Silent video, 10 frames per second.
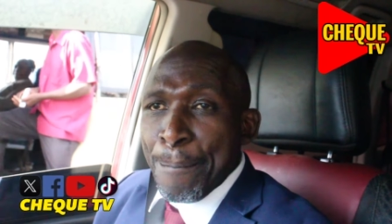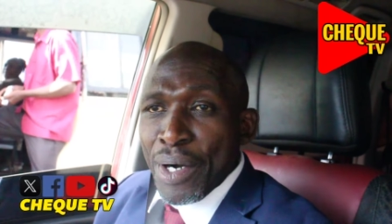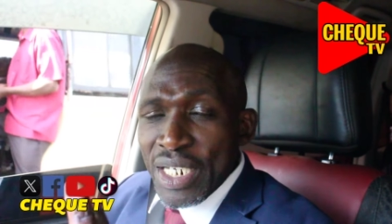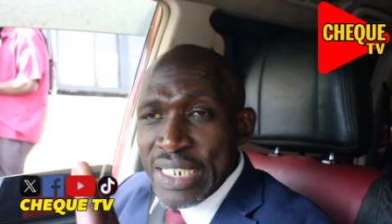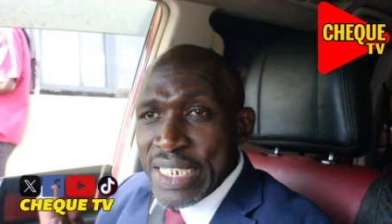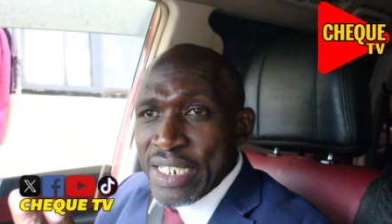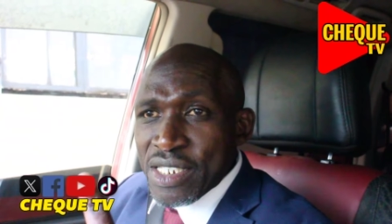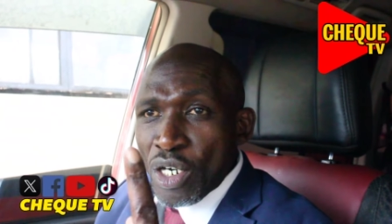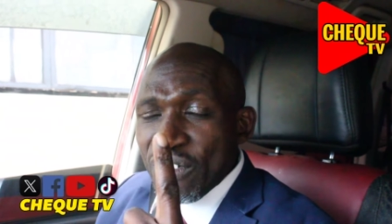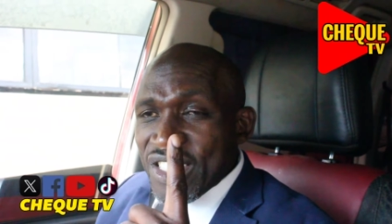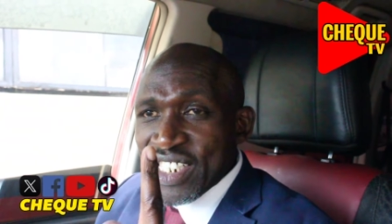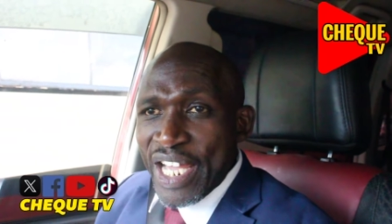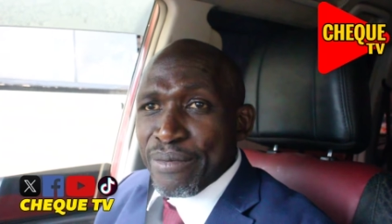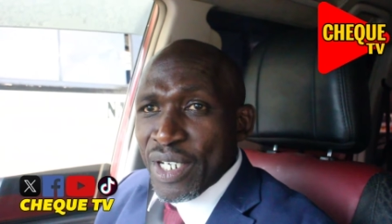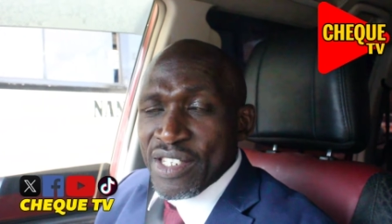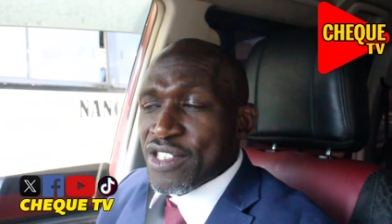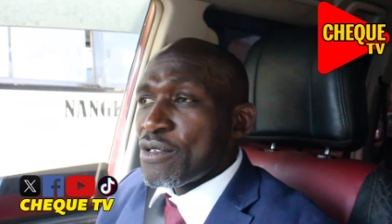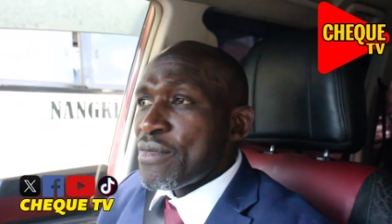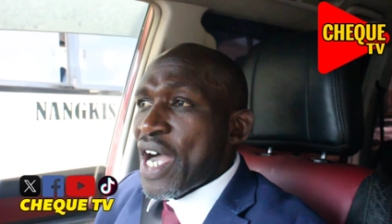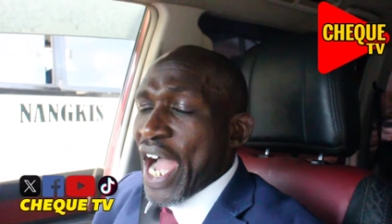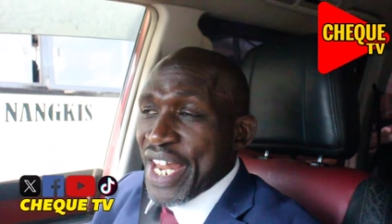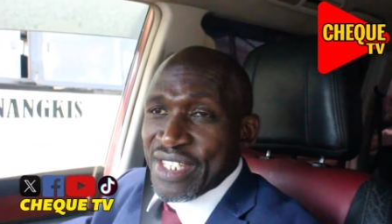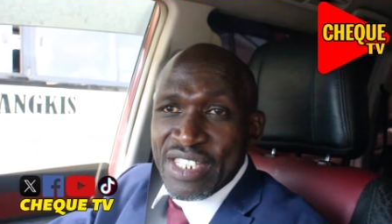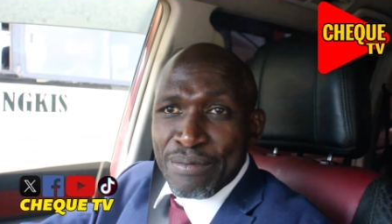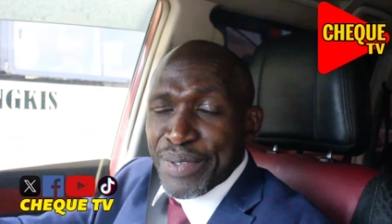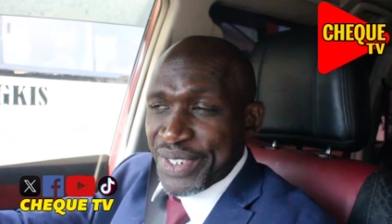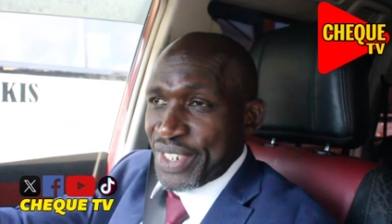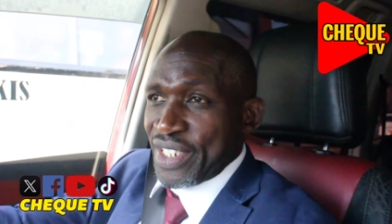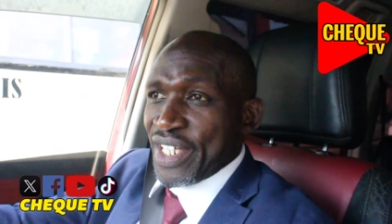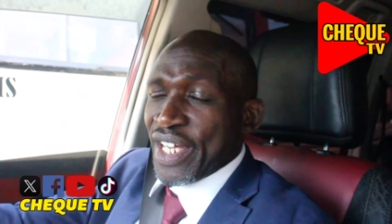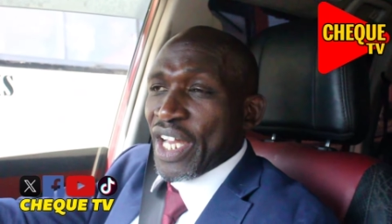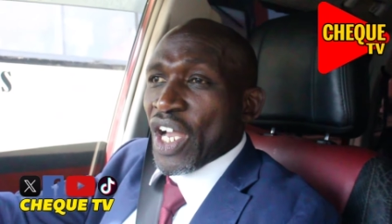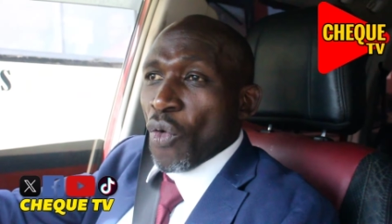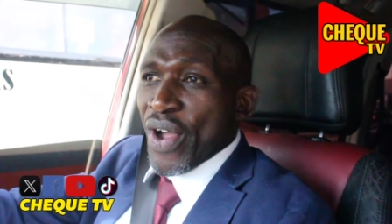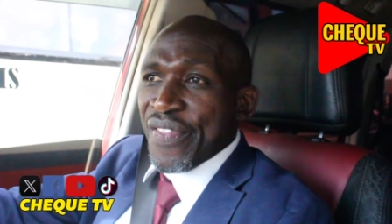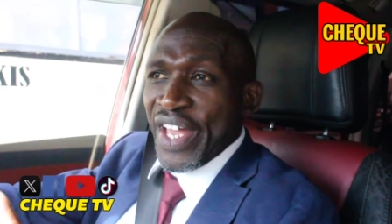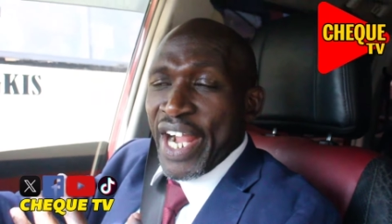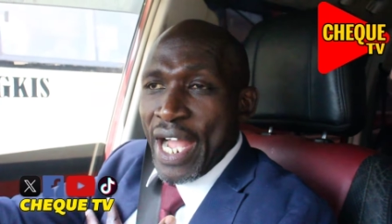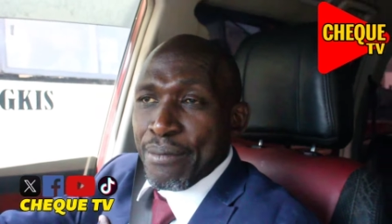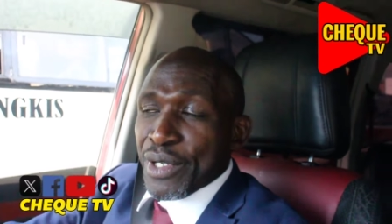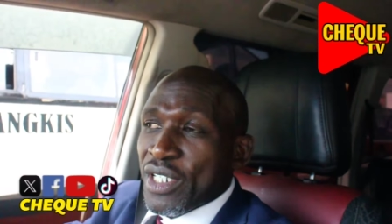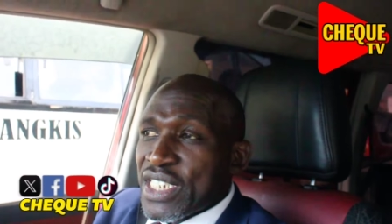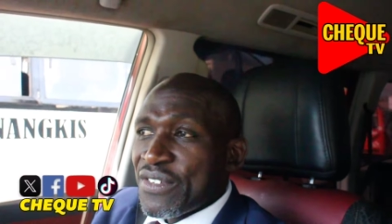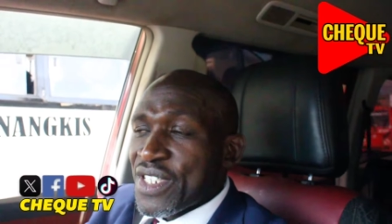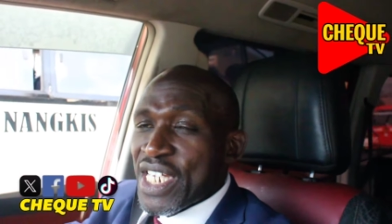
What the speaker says: Politics of tribalism and sympathy. When they come, because if you